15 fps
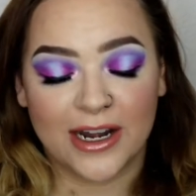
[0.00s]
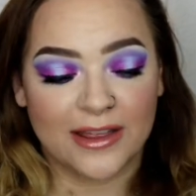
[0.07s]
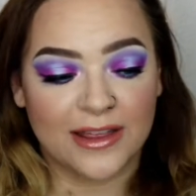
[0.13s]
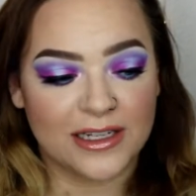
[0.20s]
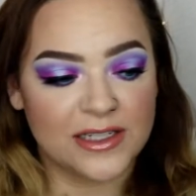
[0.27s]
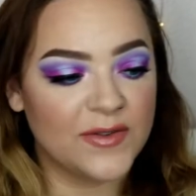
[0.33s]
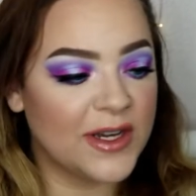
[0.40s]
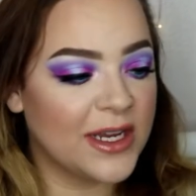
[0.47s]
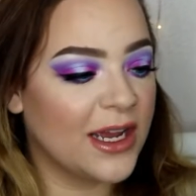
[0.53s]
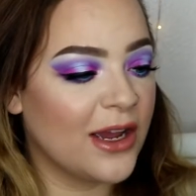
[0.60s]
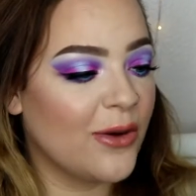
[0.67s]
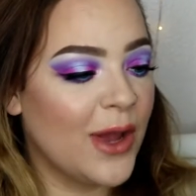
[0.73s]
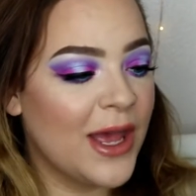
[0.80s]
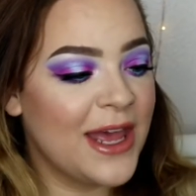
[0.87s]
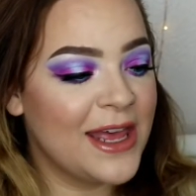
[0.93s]
in this
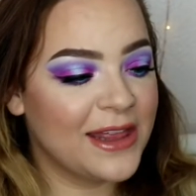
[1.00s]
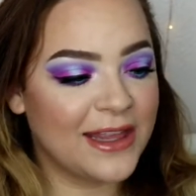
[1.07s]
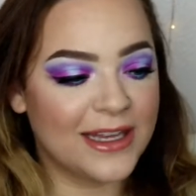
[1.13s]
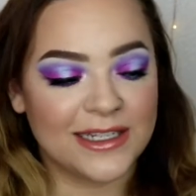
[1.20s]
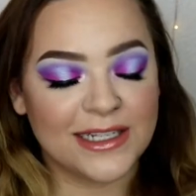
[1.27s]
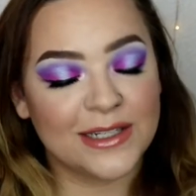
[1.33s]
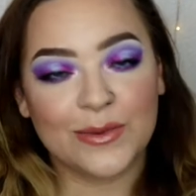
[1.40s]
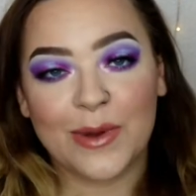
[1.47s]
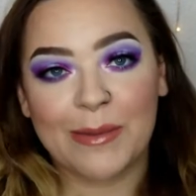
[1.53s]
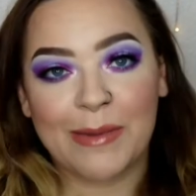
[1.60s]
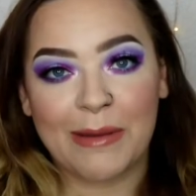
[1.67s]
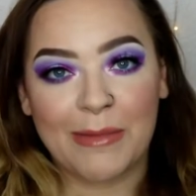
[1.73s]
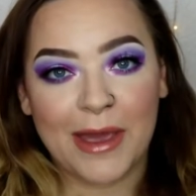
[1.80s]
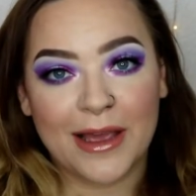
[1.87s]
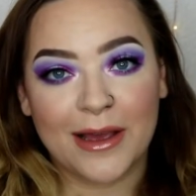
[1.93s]
video. This is what
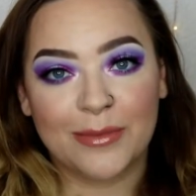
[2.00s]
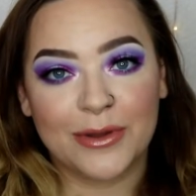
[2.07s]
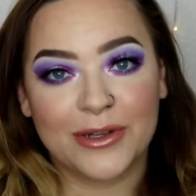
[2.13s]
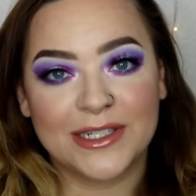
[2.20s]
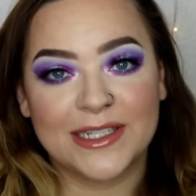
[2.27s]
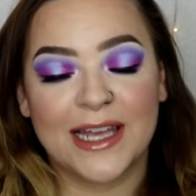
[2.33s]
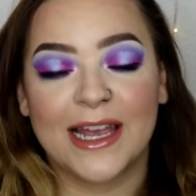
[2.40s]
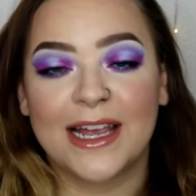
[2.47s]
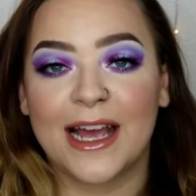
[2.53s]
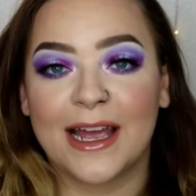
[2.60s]
my makeup looks like.